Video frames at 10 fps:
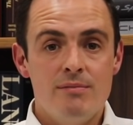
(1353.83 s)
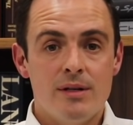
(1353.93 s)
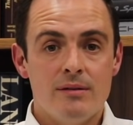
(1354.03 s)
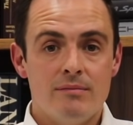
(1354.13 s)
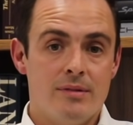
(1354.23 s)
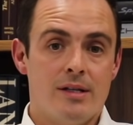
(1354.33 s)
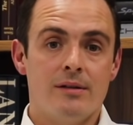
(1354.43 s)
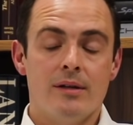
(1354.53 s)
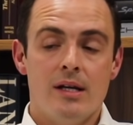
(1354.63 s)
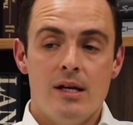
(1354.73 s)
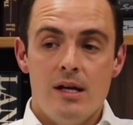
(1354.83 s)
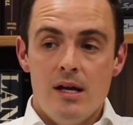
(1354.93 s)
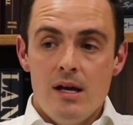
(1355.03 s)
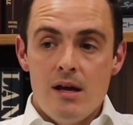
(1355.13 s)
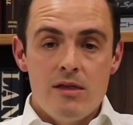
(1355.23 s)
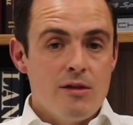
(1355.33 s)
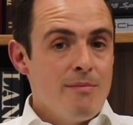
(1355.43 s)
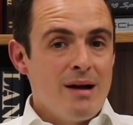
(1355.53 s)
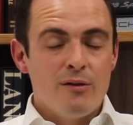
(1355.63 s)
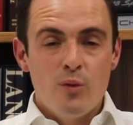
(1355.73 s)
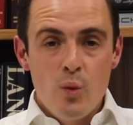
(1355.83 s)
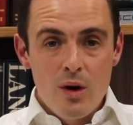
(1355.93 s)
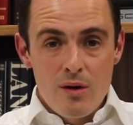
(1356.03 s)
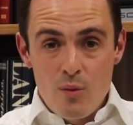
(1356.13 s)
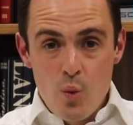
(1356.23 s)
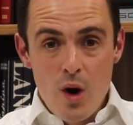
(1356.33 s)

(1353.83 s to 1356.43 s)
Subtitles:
but the amount of